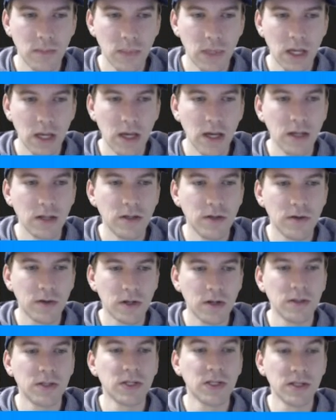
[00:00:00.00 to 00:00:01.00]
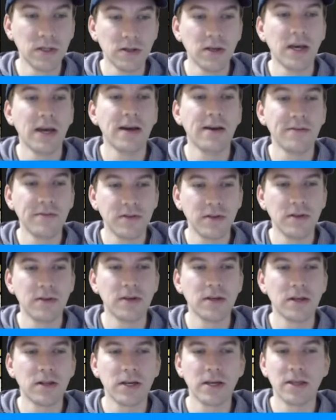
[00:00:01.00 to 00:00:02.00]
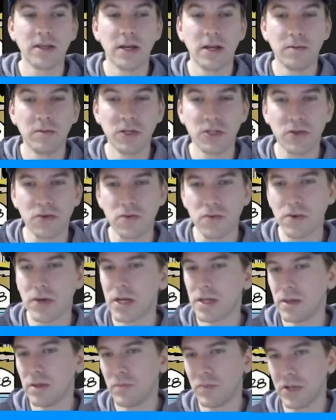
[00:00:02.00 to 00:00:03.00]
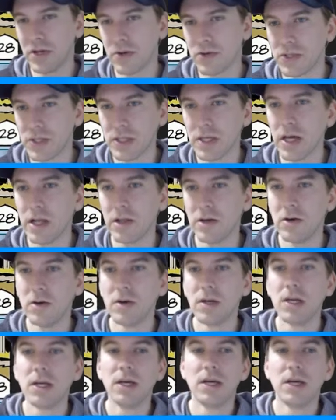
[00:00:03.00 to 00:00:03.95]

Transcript: and you can still have the thing like the enemies are red, the players yellow.